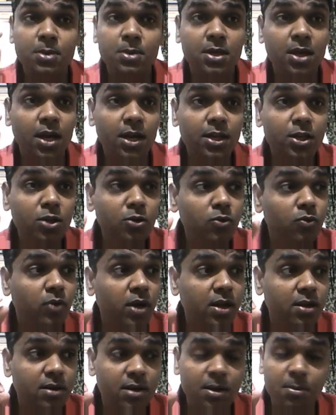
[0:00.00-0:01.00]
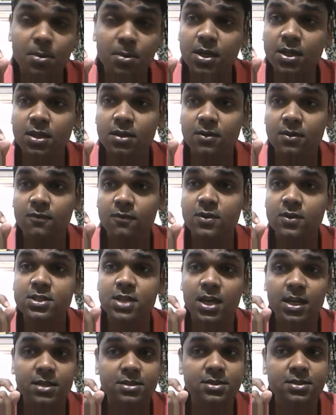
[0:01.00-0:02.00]
me. I knew one remedy which
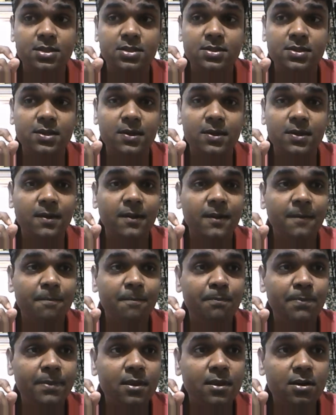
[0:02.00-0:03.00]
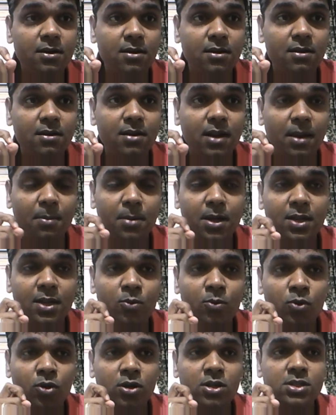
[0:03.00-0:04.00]
has this. The
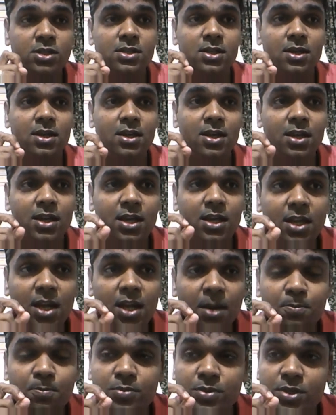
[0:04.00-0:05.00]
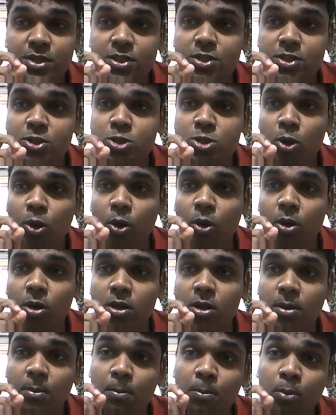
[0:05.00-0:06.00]
remedy was eruptions
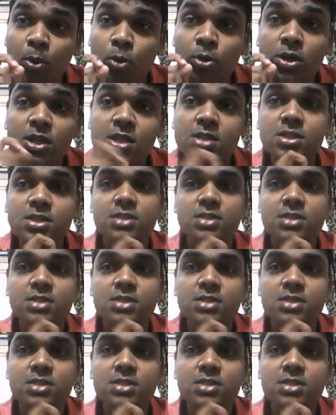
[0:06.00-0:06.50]
on bony